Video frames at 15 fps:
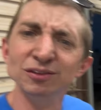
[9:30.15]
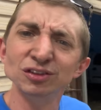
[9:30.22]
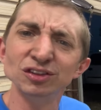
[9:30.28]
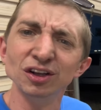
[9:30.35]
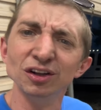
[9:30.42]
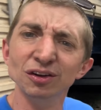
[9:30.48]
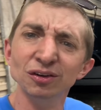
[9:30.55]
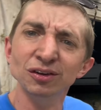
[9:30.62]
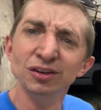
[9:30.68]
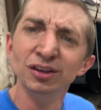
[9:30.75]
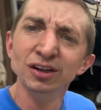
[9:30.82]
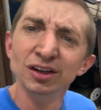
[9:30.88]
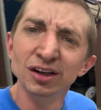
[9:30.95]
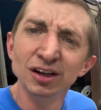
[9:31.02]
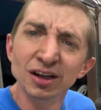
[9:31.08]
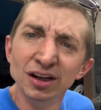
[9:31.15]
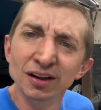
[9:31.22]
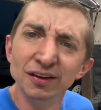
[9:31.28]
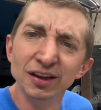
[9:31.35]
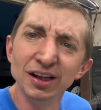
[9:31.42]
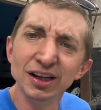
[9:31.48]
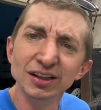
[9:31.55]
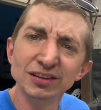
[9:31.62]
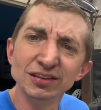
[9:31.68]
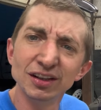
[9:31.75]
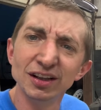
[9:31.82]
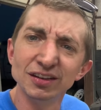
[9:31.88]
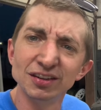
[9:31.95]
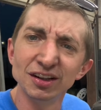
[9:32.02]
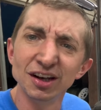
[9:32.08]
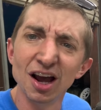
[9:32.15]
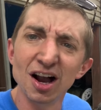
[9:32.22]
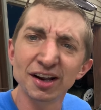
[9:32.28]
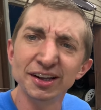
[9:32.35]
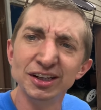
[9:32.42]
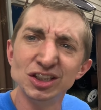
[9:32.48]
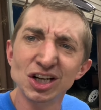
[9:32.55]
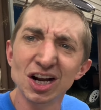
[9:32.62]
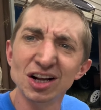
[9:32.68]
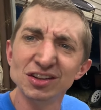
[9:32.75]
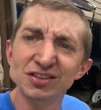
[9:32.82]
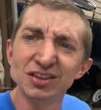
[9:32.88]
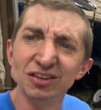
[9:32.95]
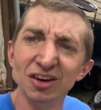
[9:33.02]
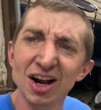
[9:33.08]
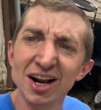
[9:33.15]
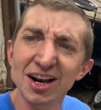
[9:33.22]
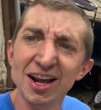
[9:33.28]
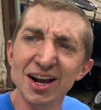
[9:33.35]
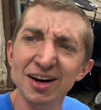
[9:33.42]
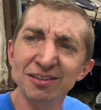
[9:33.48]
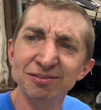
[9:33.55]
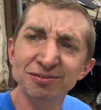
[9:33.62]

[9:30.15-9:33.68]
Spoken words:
So this is a Knocky Johnson right now.